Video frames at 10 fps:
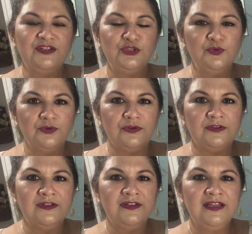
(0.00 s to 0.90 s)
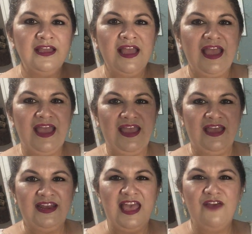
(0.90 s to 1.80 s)
tulle
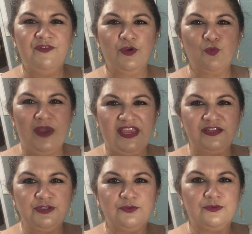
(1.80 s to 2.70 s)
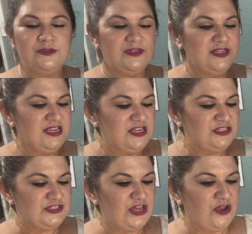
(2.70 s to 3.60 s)
and heavier weight tulle.
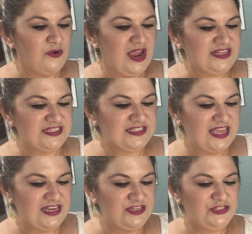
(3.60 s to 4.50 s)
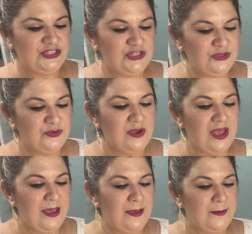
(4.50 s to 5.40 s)
So I decided to
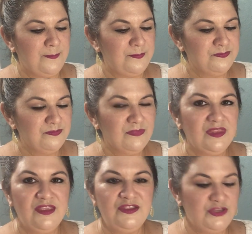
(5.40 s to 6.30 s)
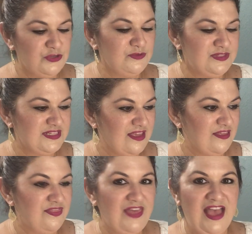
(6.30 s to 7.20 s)
um, use
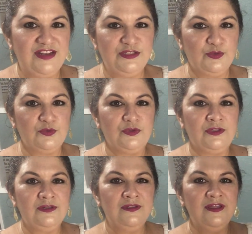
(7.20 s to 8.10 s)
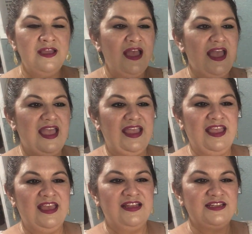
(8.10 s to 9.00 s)
that tulle
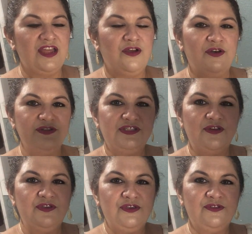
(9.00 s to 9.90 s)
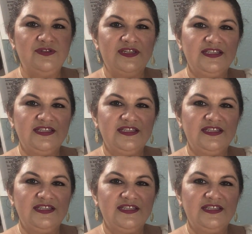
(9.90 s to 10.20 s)
and I also used